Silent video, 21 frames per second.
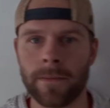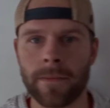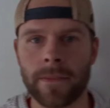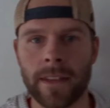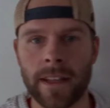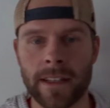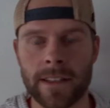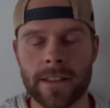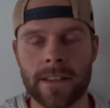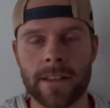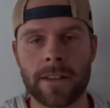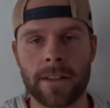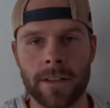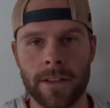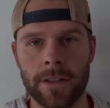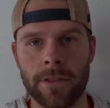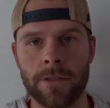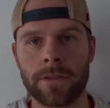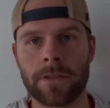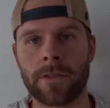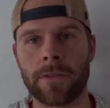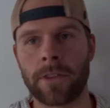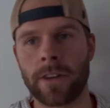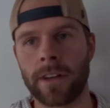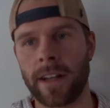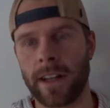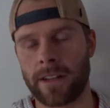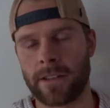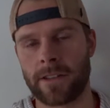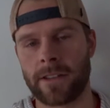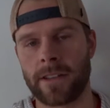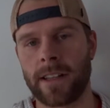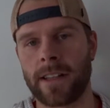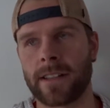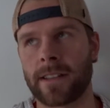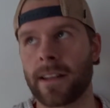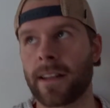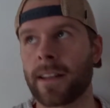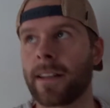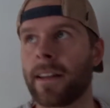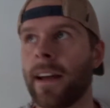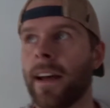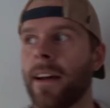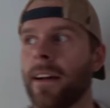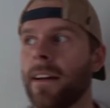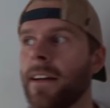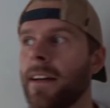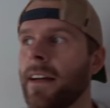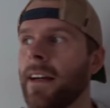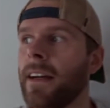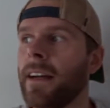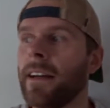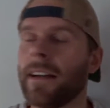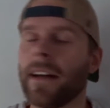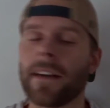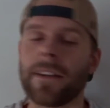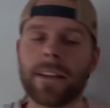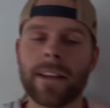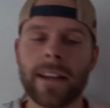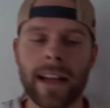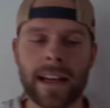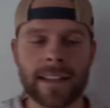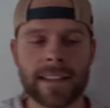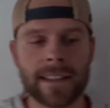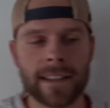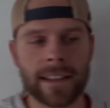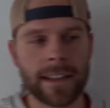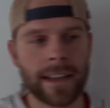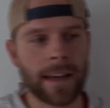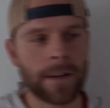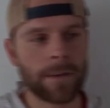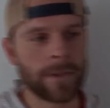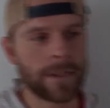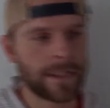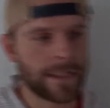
things to use for an exercise like that. Now the next thing that we